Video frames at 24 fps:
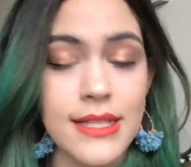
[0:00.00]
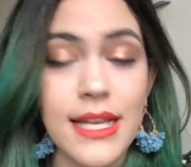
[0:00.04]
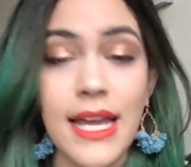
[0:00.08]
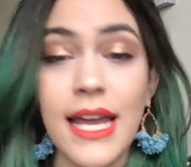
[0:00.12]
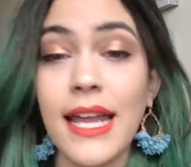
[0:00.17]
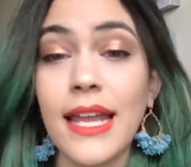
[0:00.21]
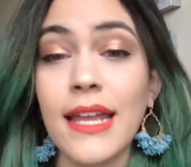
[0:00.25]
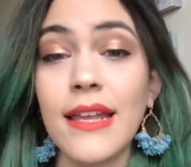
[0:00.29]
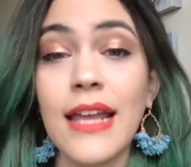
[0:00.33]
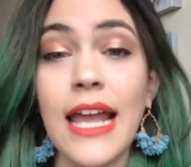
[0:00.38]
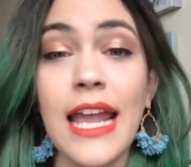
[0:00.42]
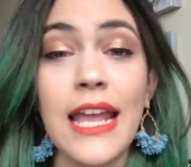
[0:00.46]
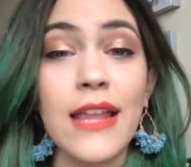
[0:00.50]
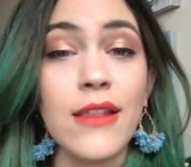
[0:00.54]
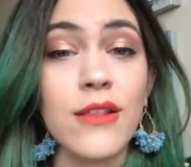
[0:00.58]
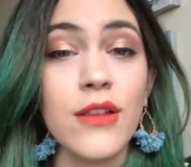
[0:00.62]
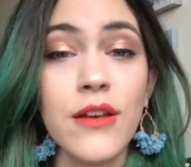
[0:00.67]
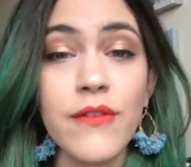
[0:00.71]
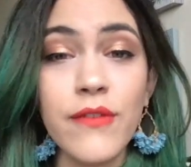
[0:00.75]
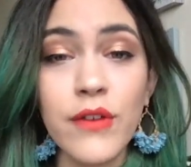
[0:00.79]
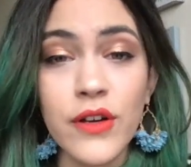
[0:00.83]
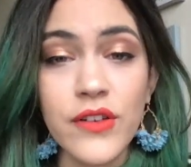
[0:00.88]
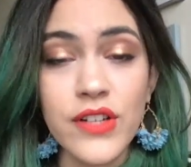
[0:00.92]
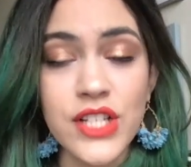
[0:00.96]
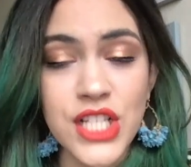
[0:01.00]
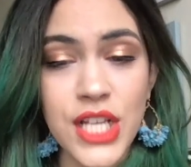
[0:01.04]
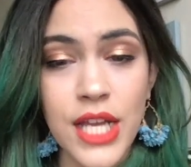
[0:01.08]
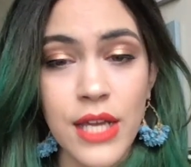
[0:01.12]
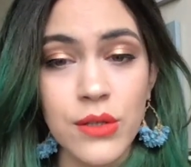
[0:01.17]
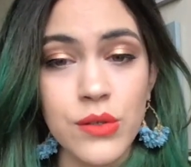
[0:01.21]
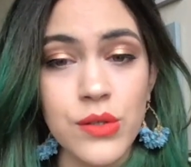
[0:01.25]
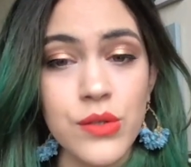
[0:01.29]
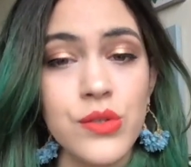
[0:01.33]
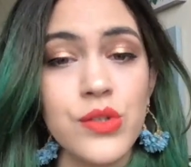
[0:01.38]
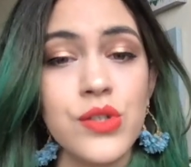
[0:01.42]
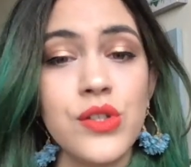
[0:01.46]
I love her
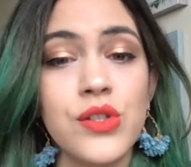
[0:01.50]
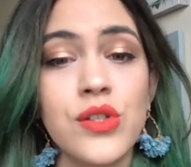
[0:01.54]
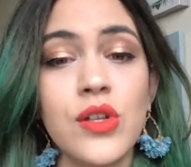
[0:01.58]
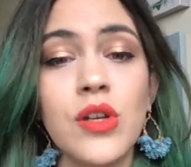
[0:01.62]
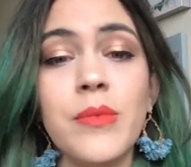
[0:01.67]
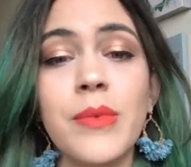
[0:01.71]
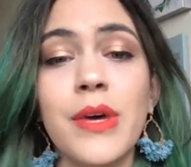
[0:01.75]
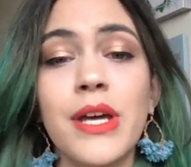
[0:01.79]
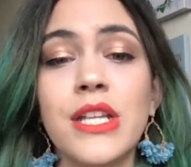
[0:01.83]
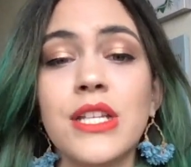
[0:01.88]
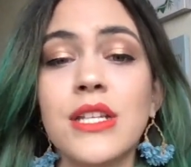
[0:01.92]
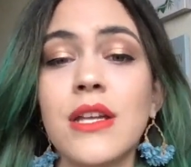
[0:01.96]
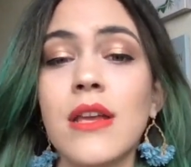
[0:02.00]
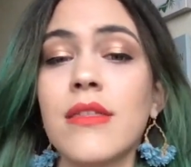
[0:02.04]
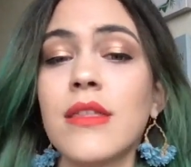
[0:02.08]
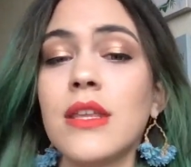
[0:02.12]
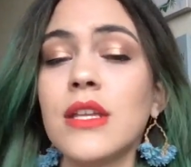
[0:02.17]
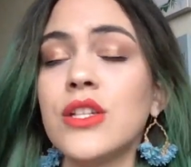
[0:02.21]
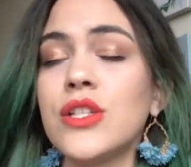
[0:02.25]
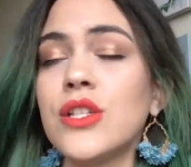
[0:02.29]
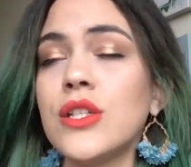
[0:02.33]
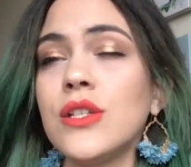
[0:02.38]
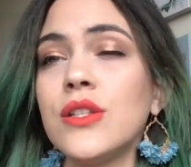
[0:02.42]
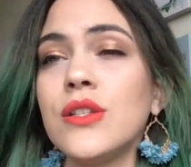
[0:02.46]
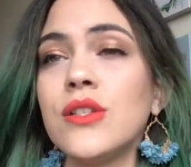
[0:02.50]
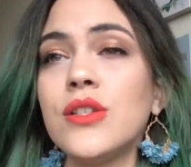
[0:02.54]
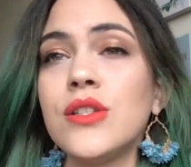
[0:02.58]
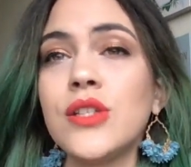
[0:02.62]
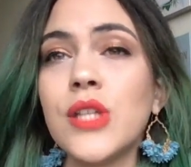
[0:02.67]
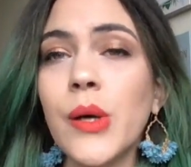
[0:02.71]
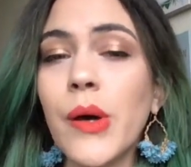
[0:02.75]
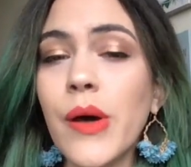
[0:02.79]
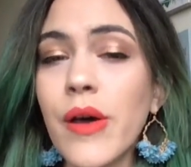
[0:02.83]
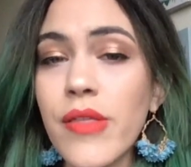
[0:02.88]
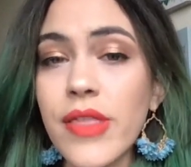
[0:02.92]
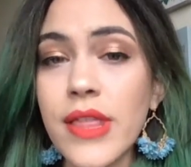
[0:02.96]
channel so much. I think she's so
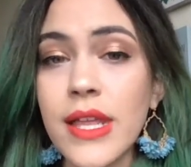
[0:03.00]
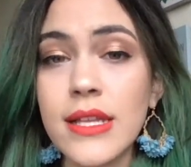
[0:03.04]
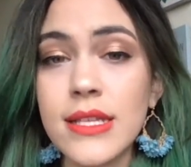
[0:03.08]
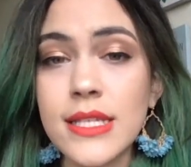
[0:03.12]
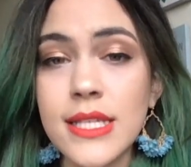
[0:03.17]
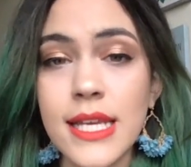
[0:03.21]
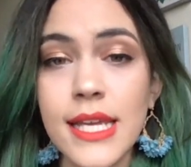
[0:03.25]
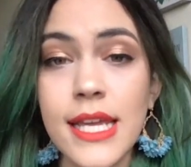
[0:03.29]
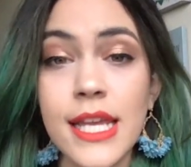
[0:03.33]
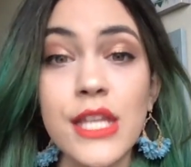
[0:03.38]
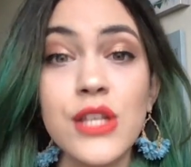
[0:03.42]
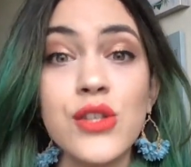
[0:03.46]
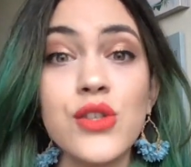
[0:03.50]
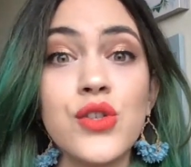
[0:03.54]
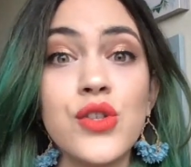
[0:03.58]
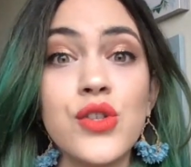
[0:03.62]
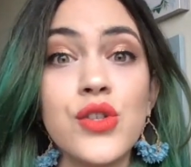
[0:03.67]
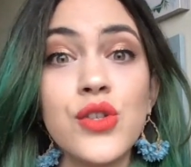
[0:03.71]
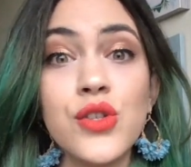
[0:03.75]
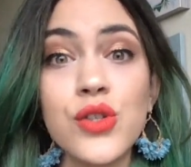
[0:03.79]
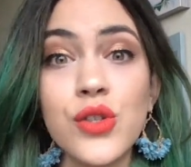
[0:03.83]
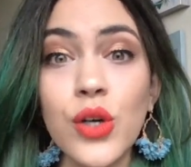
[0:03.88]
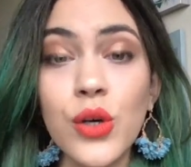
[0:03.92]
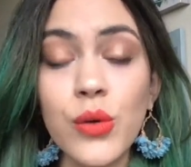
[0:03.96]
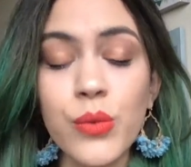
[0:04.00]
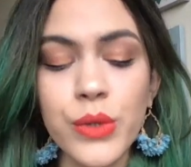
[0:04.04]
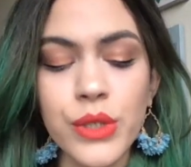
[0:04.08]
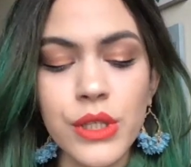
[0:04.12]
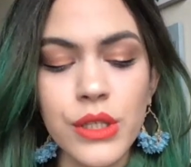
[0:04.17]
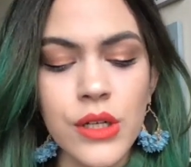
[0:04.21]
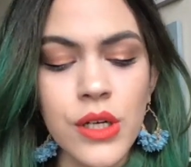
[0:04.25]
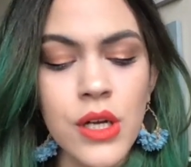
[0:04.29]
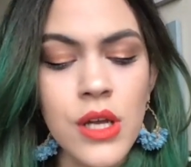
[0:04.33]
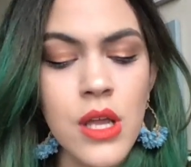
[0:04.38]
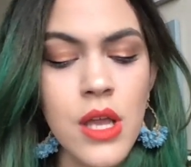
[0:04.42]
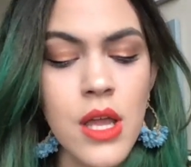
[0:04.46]
authentic and so
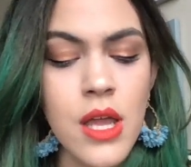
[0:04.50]
real.